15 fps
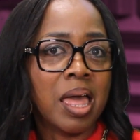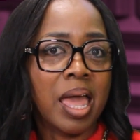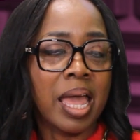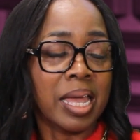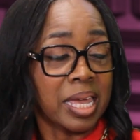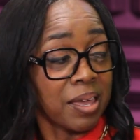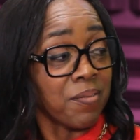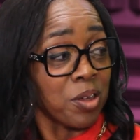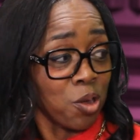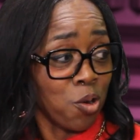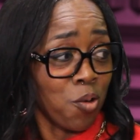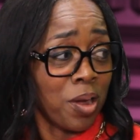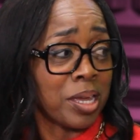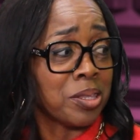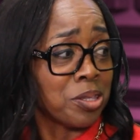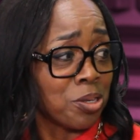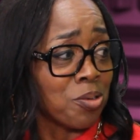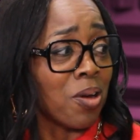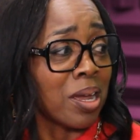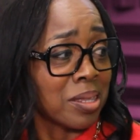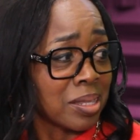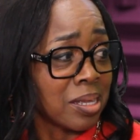and giving grace to
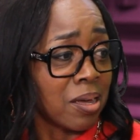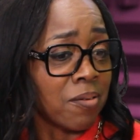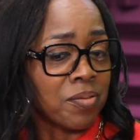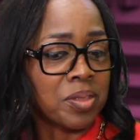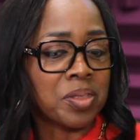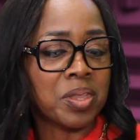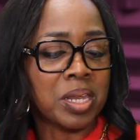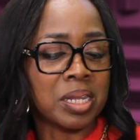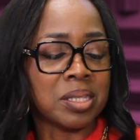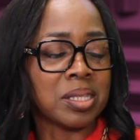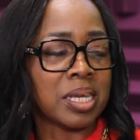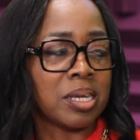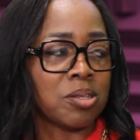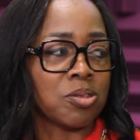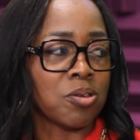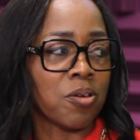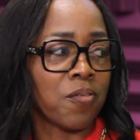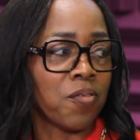ourselves, then it's easier